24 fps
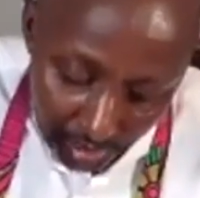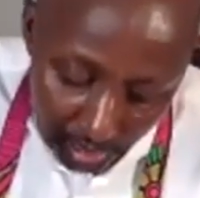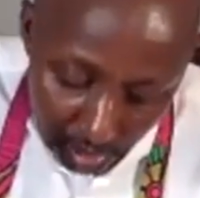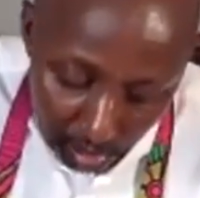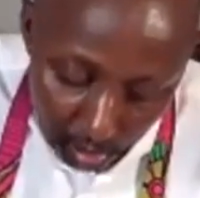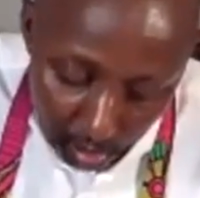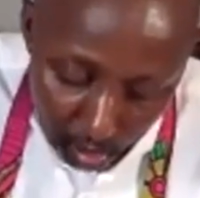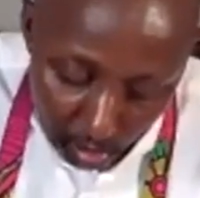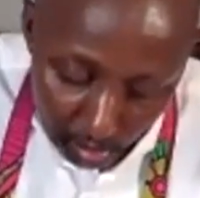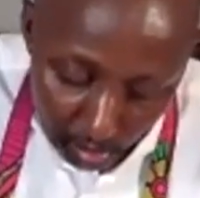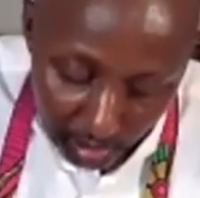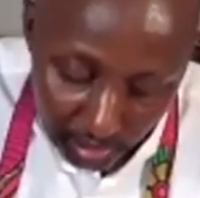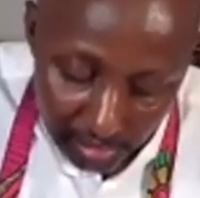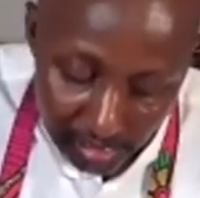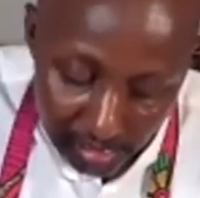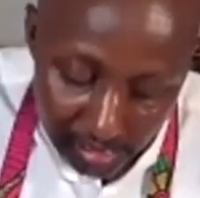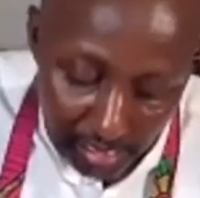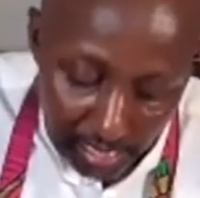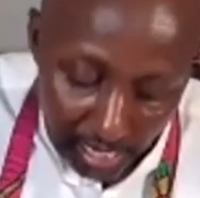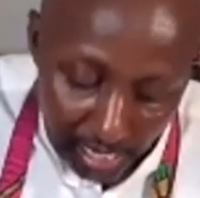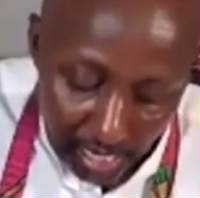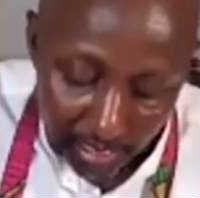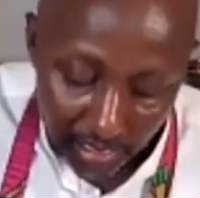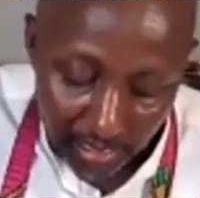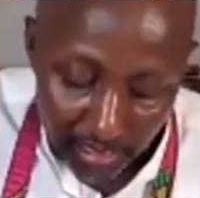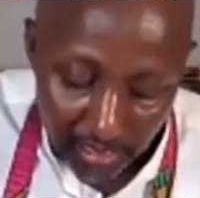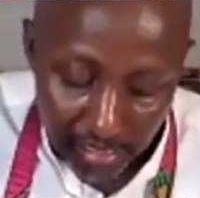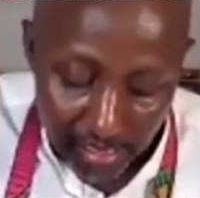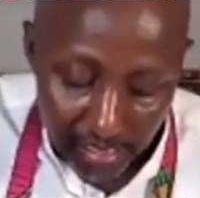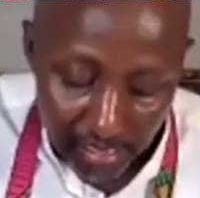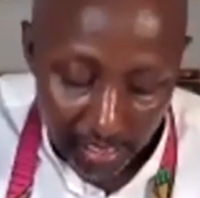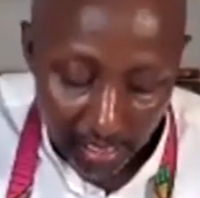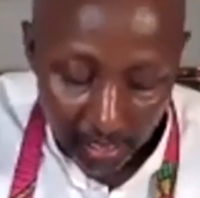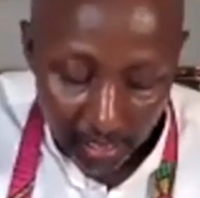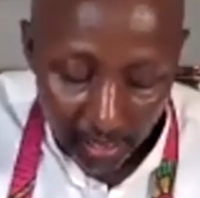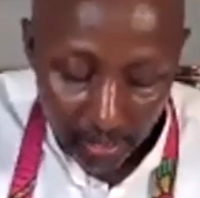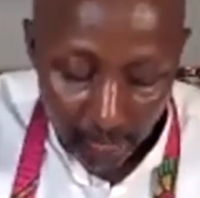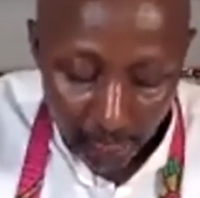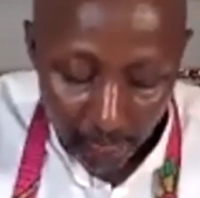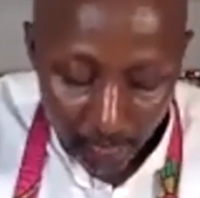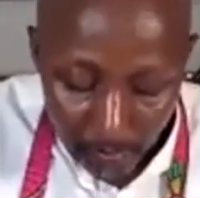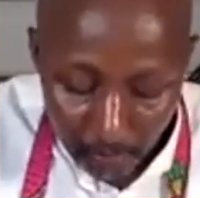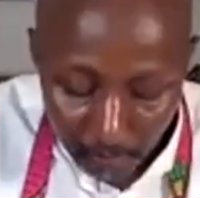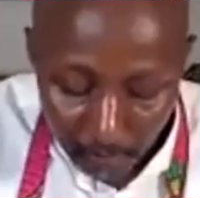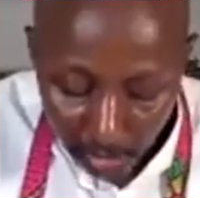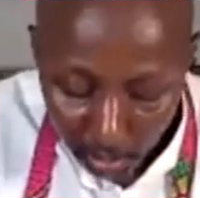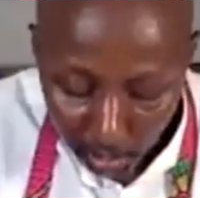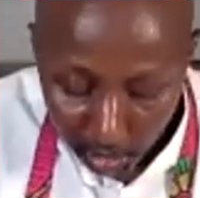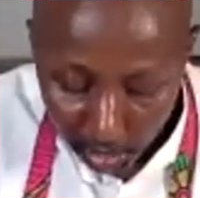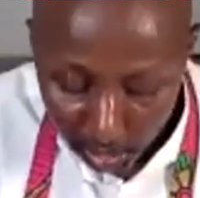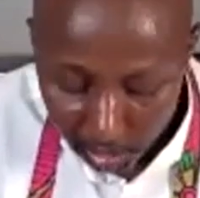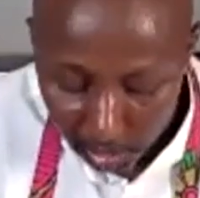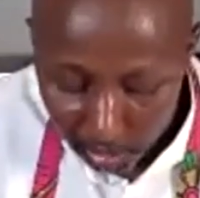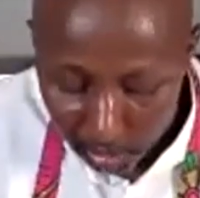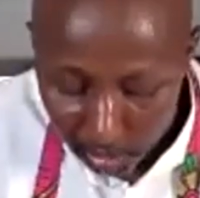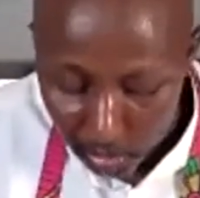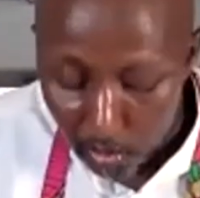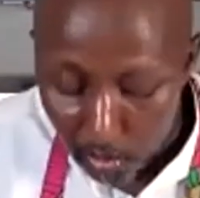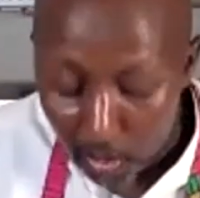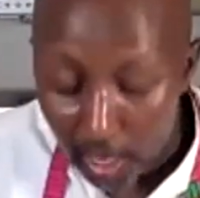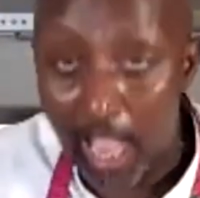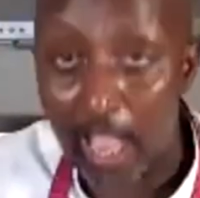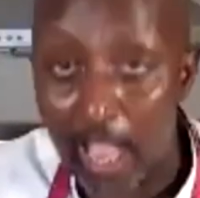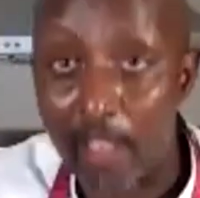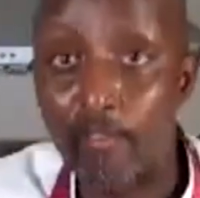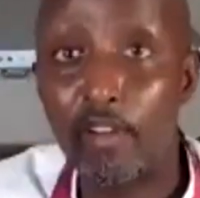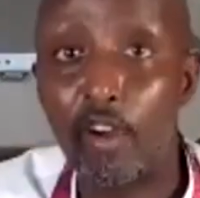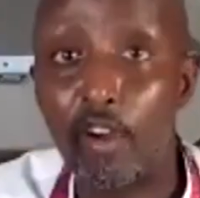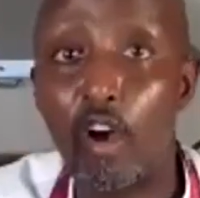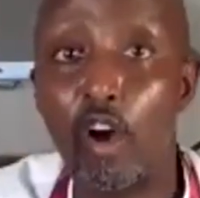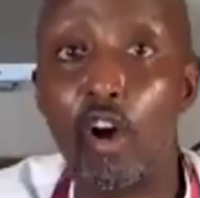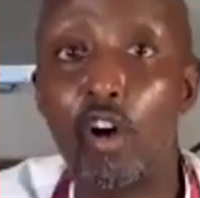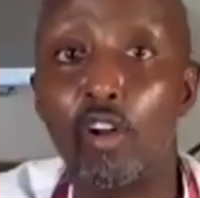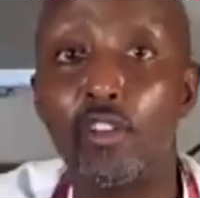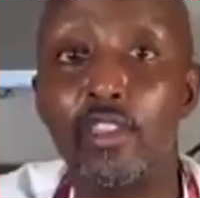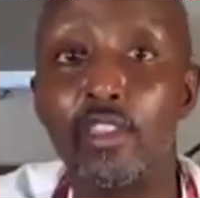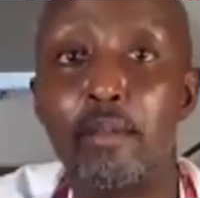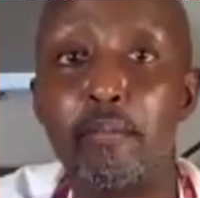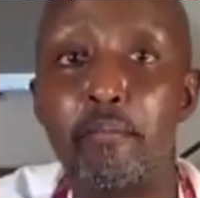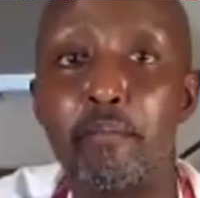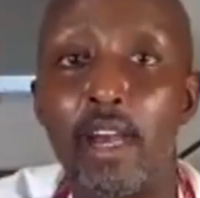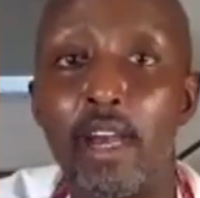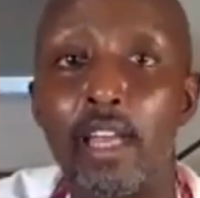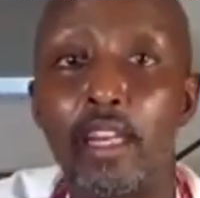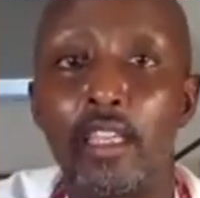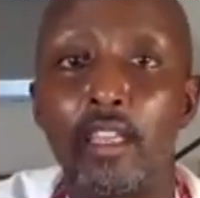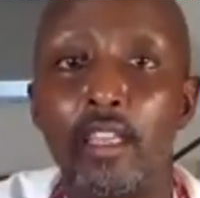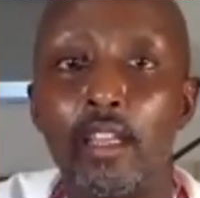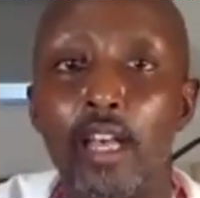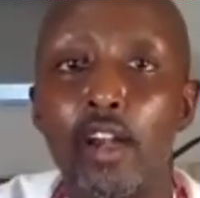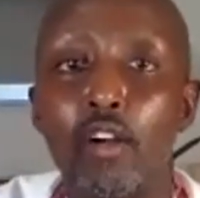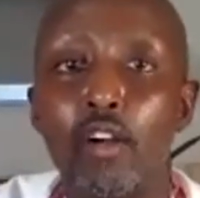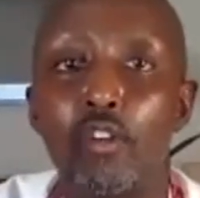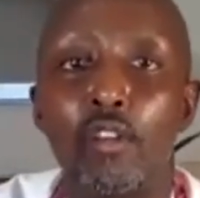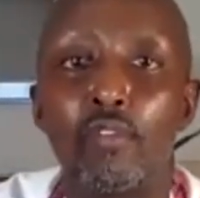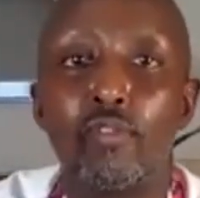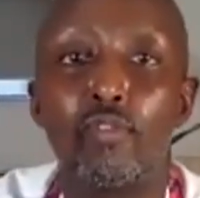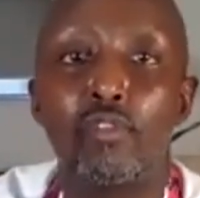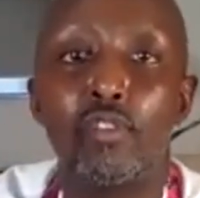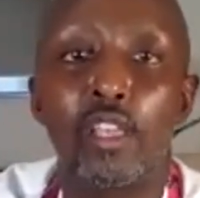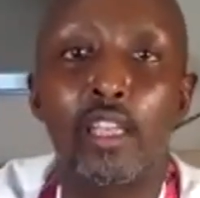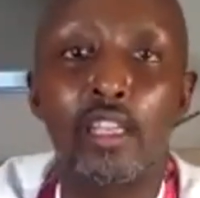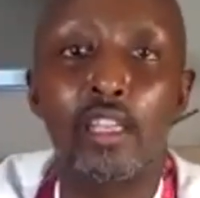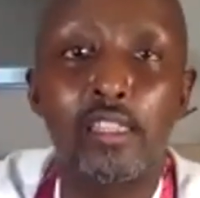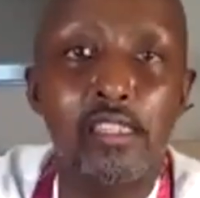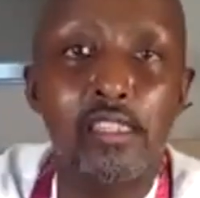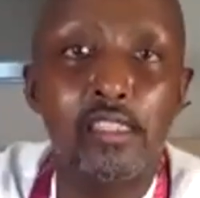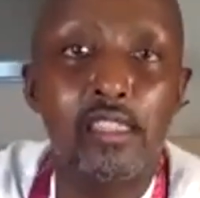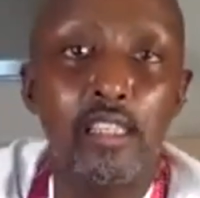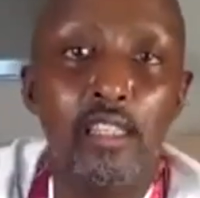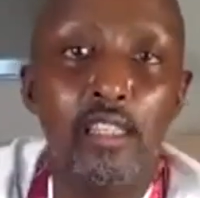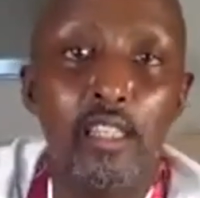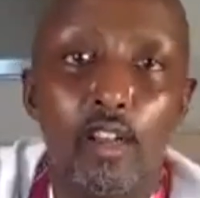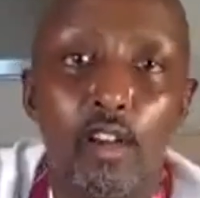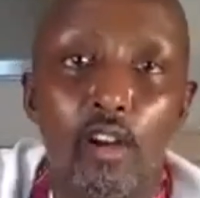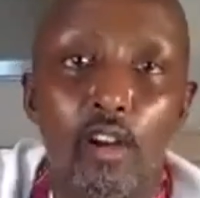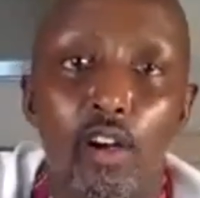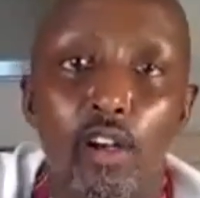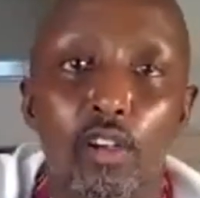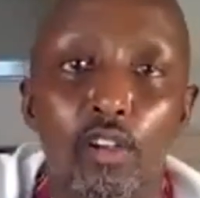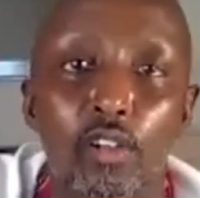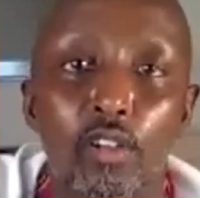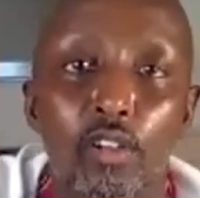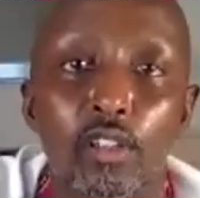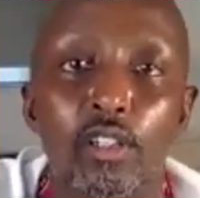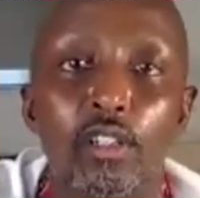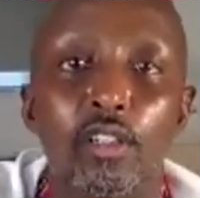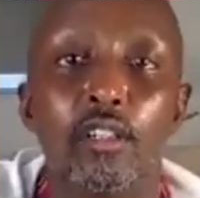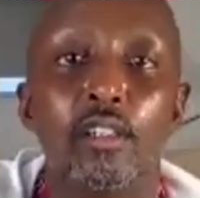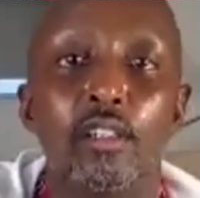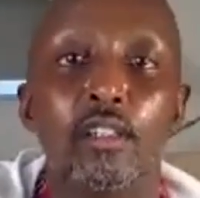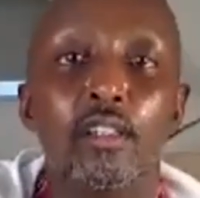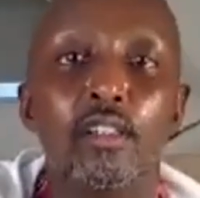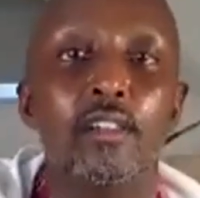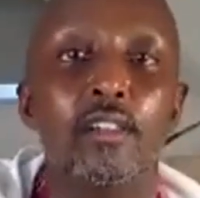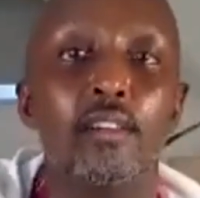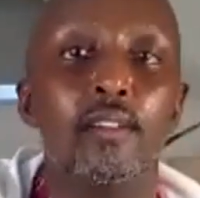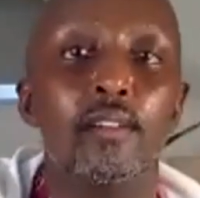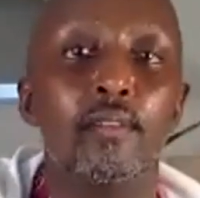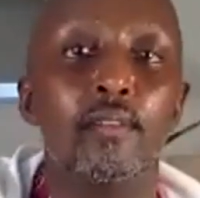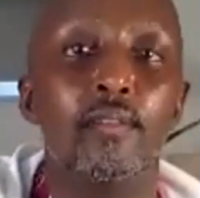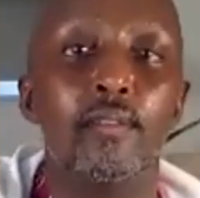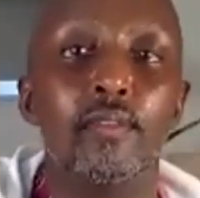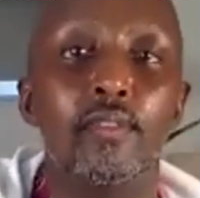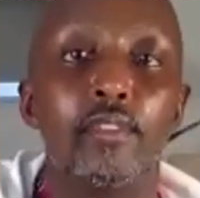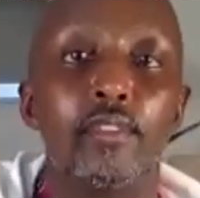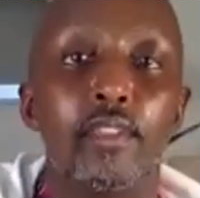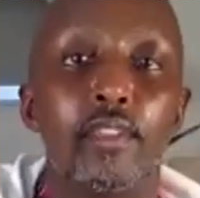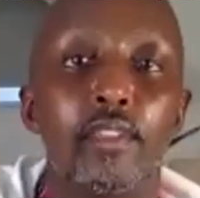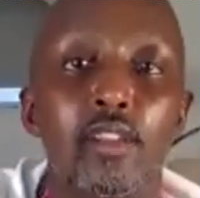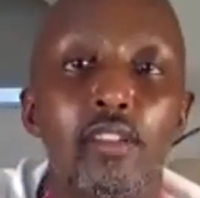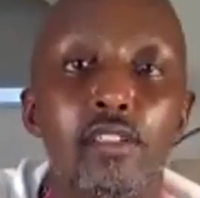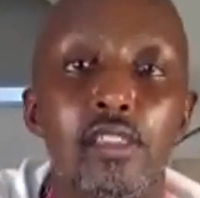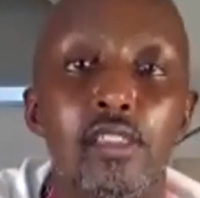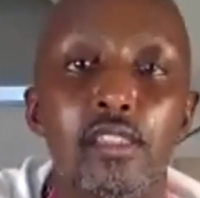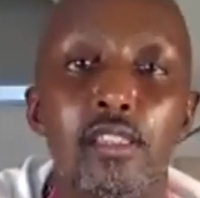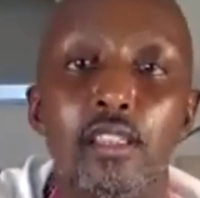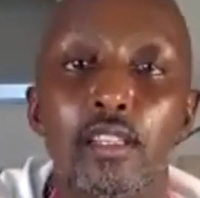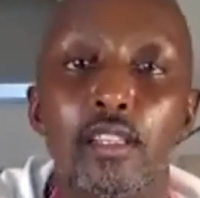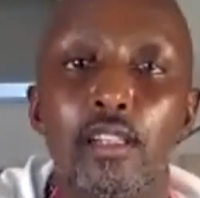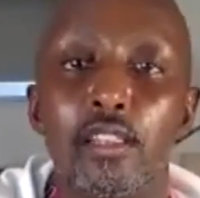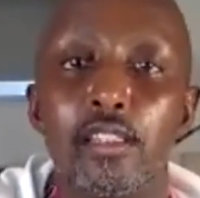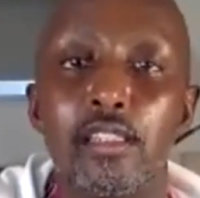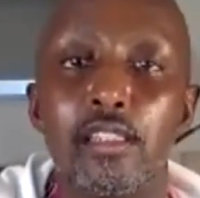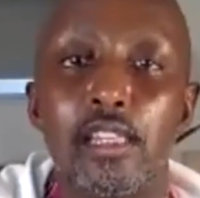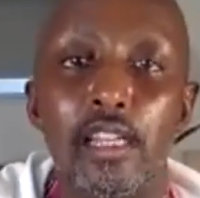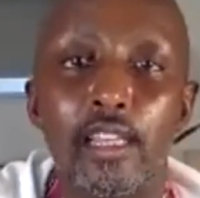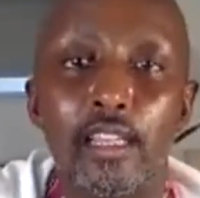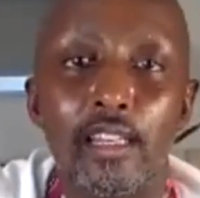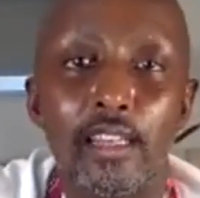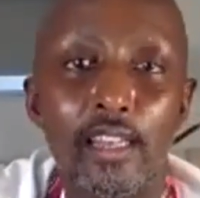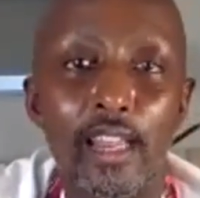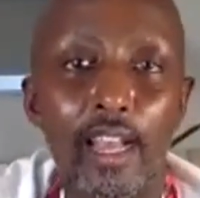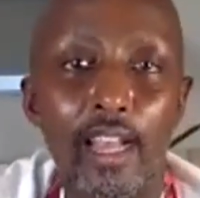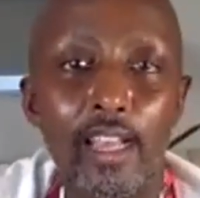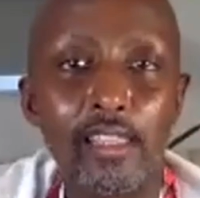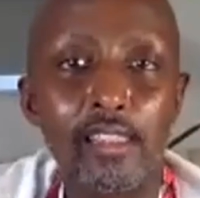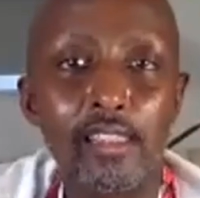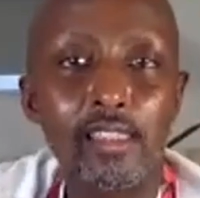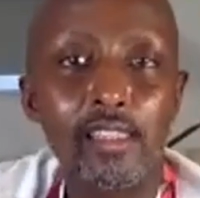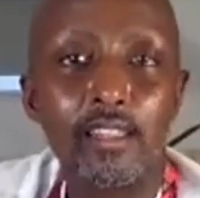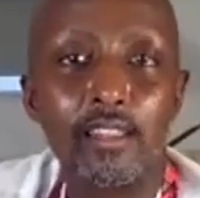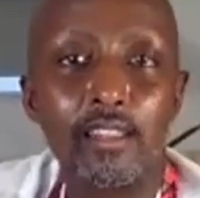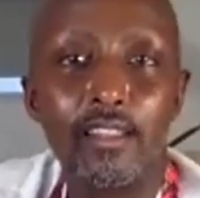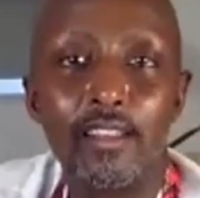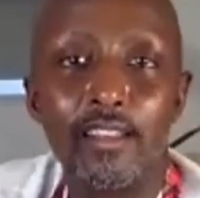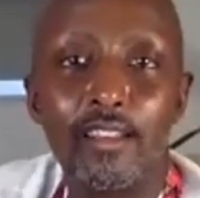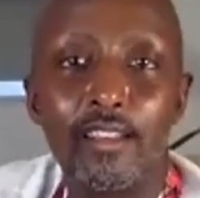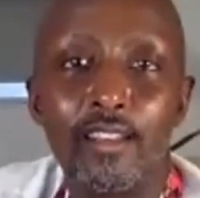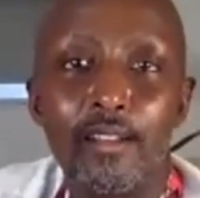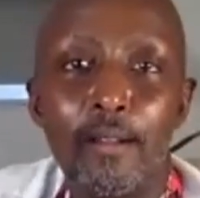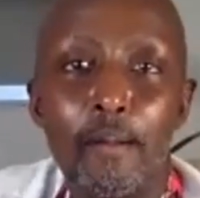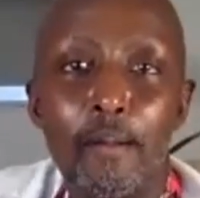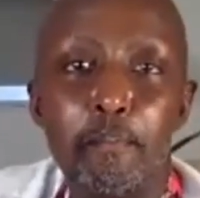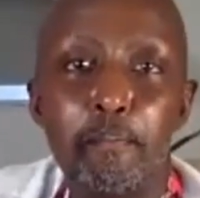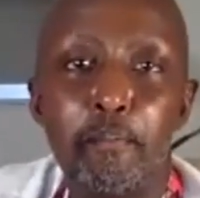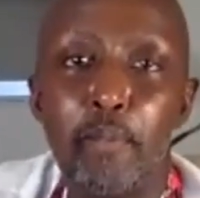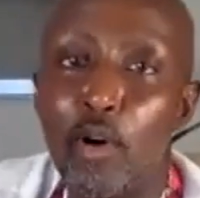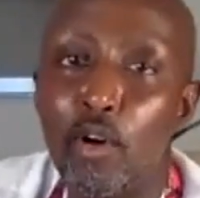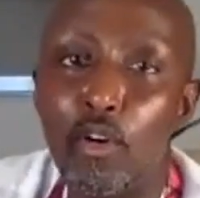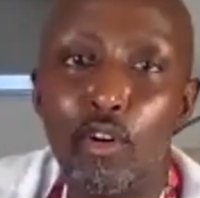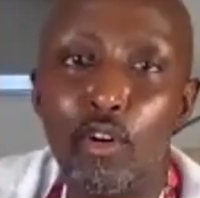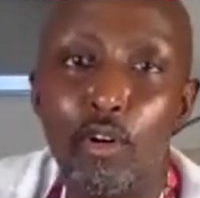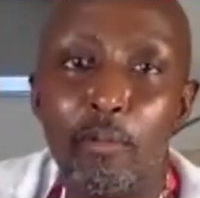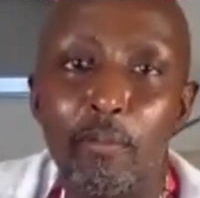then look inside and say, Bashir, you have on the money. I don't know if you can see the color. Boom. Let me see it. Right it's there. Like nice Spot